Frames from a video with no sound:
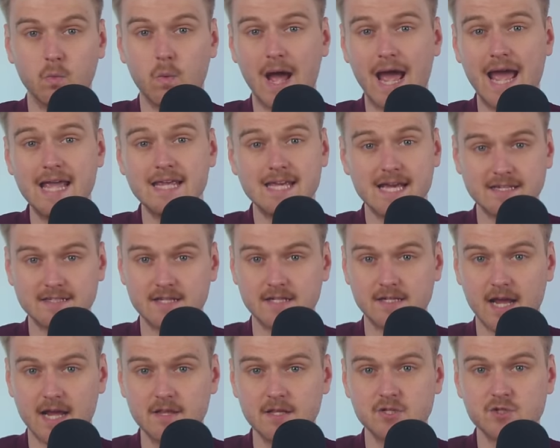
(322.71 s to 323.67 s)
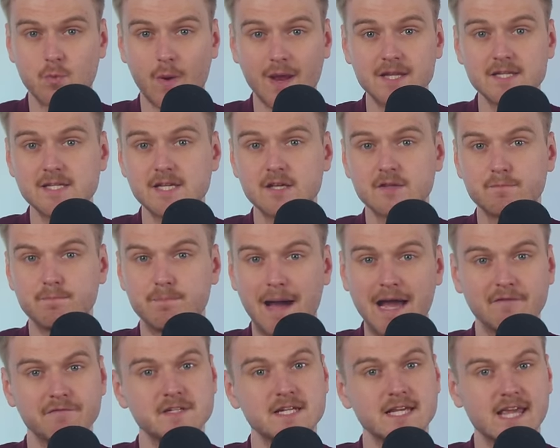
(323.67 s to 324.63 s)
where yesterday the 20th
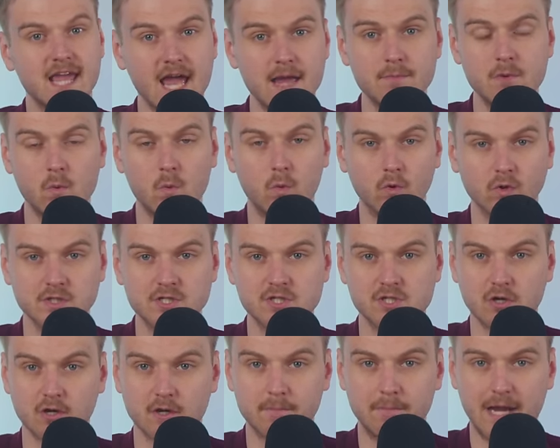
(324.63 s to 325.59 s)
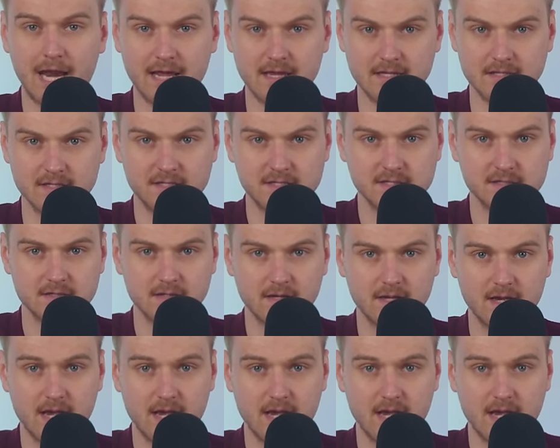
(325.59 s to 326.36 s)
BAFTA Game Awards took place.